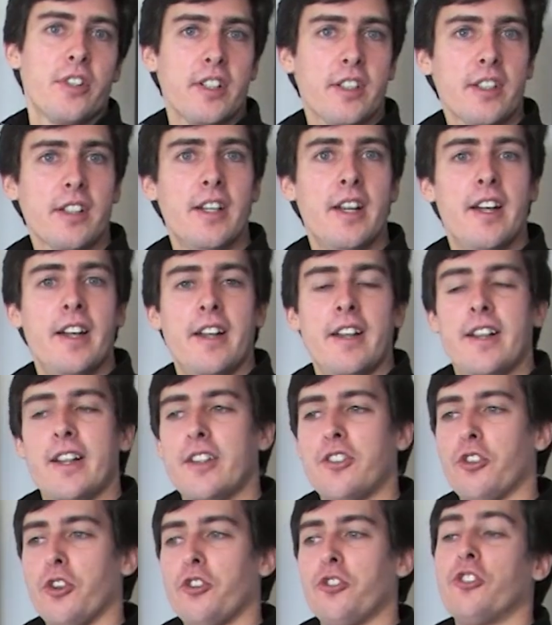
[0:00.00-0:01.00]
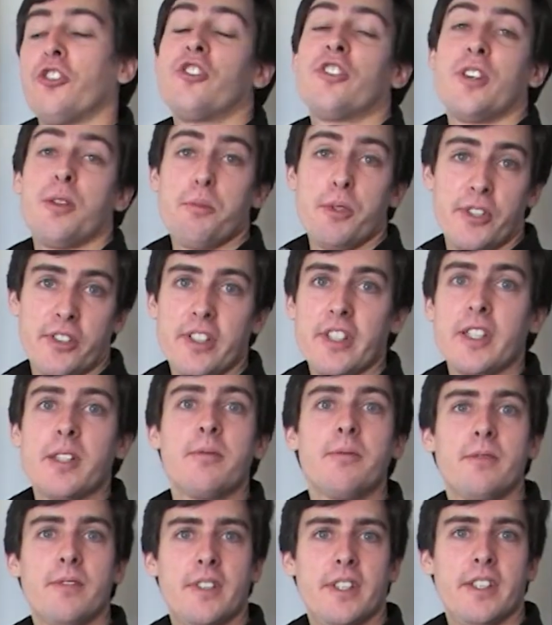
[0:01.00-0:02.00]
here. It's also symmetry
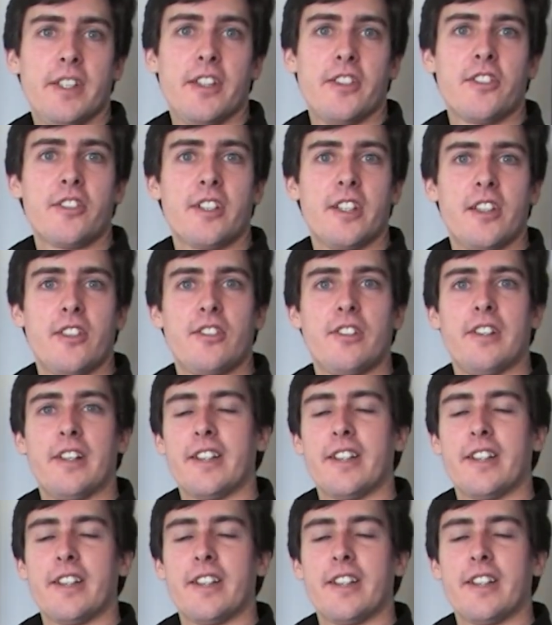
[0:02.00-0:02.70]
in this case.